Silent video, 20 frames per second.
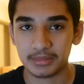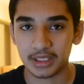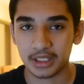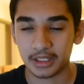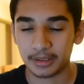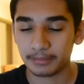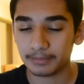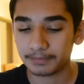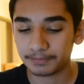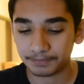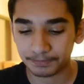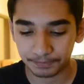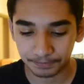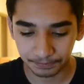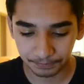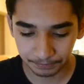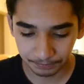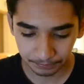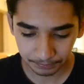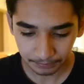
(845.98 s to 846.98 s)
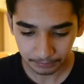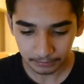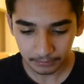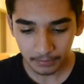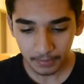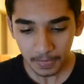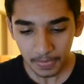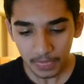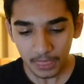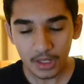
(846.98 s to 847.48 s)
time.
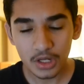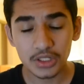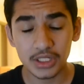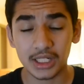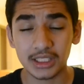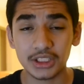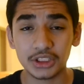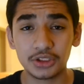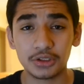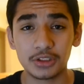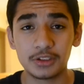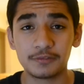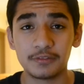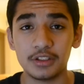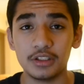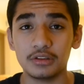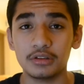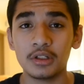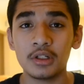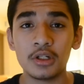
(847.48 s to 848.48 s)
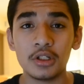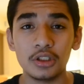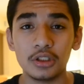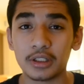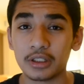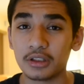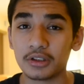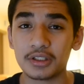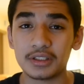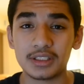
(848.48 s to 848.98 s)
So that's a choice for you. You
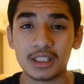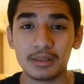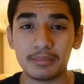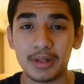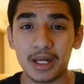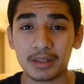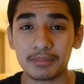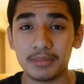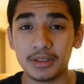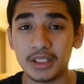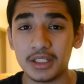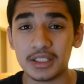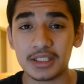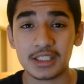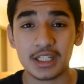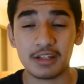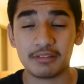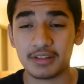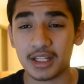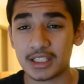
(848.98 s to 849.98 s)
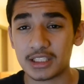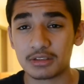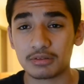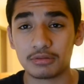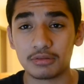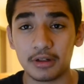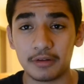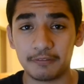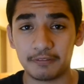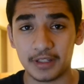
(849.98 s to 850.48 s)
can look into the Mac Mini and see if that's
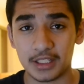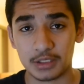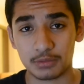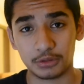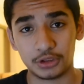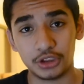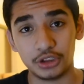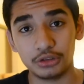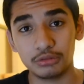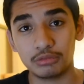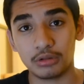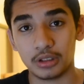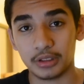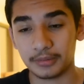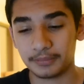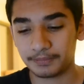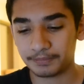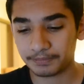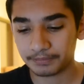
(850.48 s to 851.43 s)
if that's what you want.